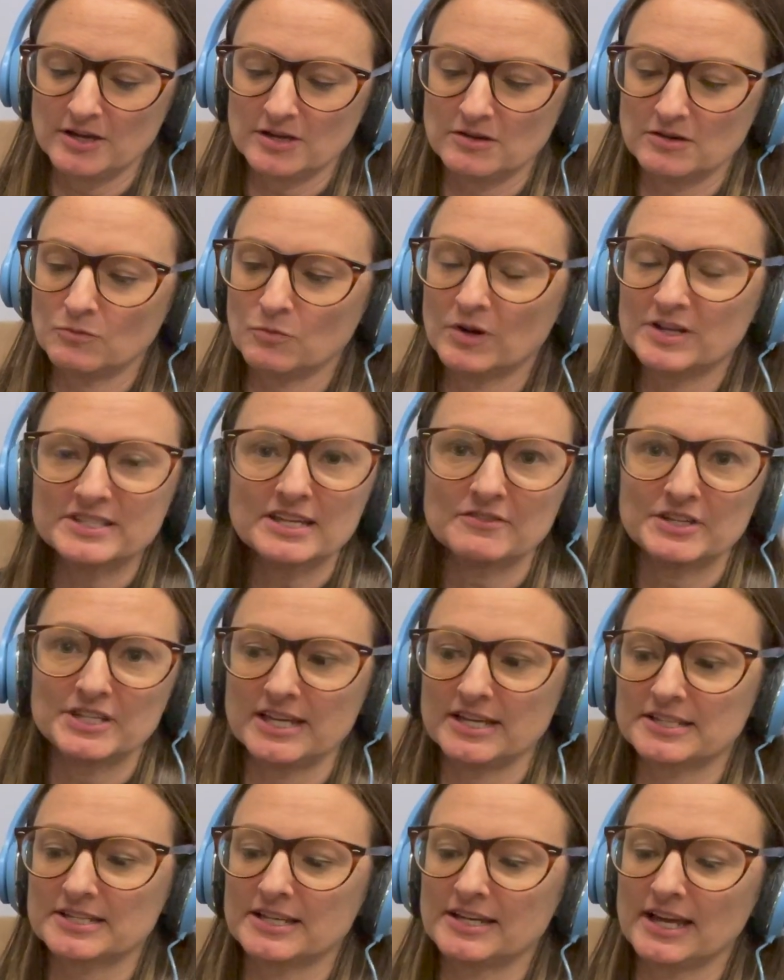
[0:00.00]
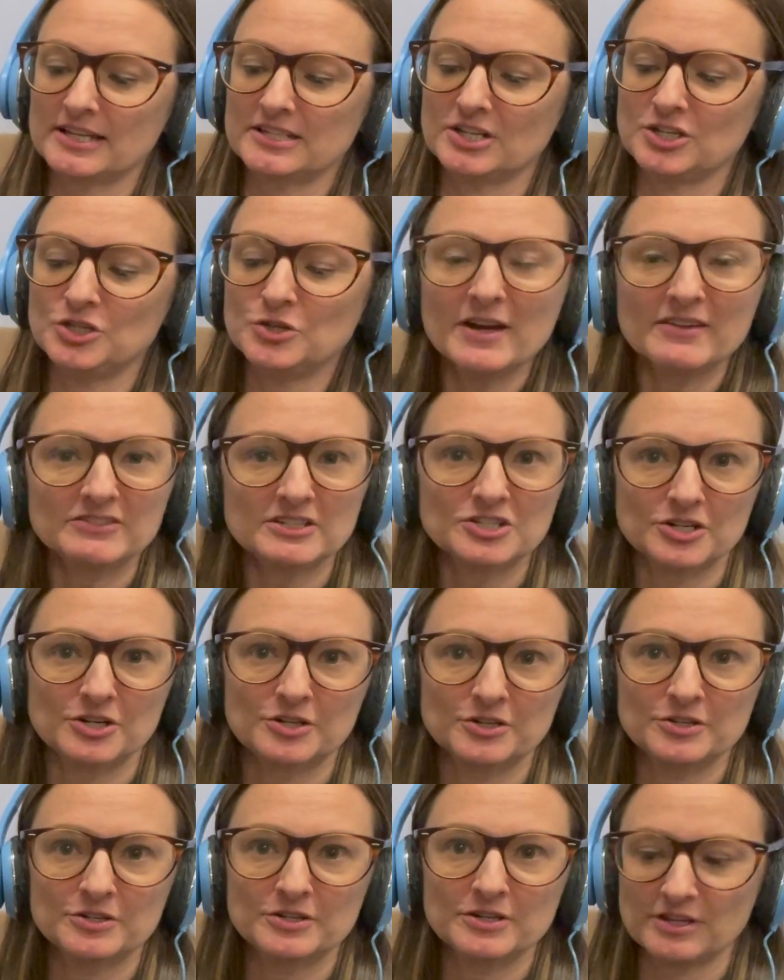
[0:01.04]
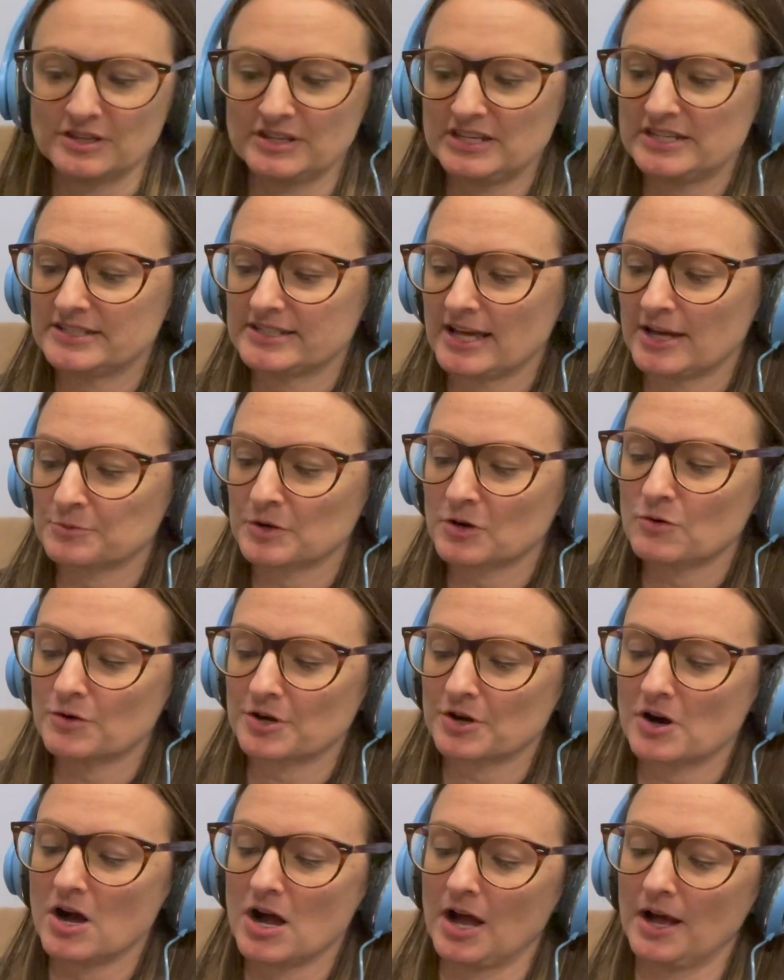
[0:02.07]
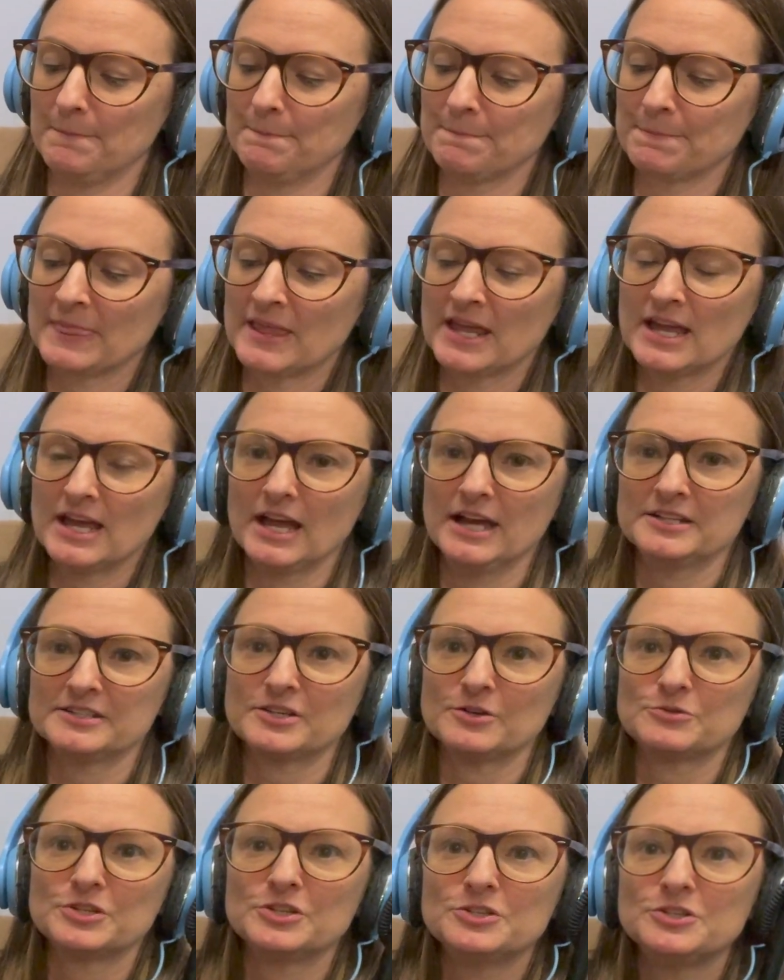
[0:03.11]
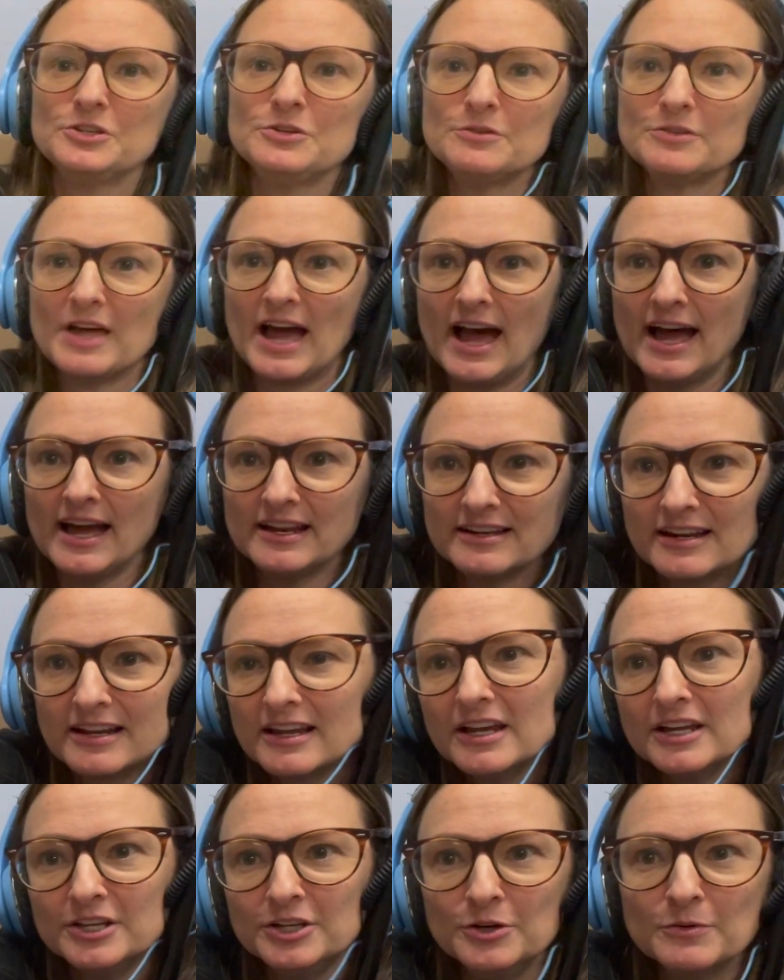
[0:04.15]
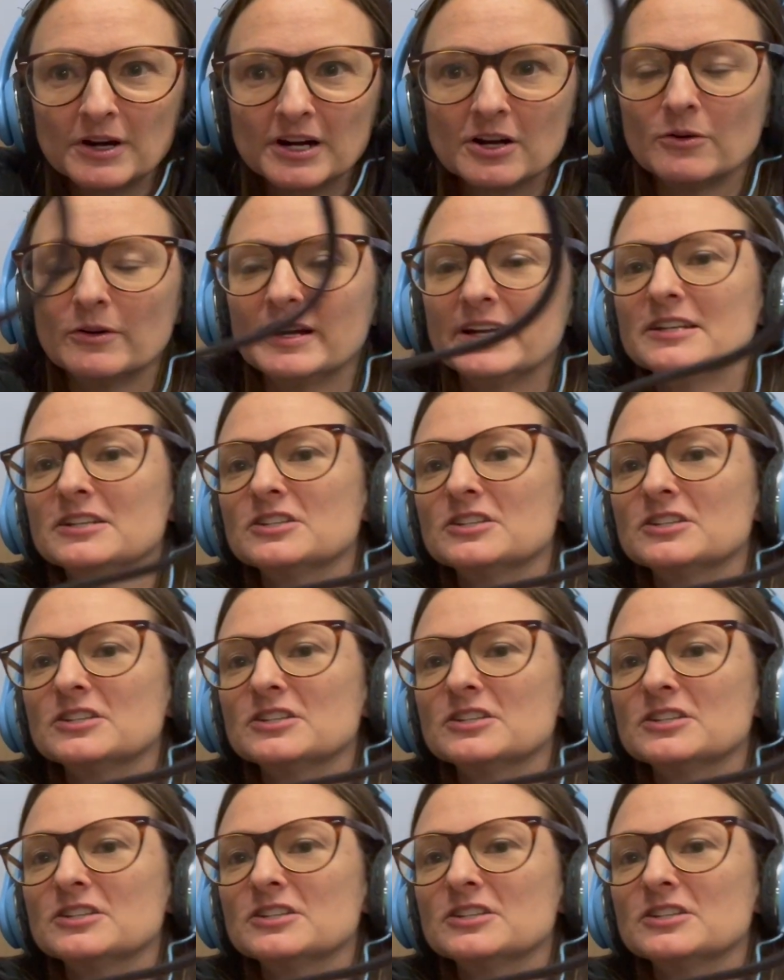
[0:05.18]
once everything is connected, you have to turn the sound recorder on. And so to do that, you are going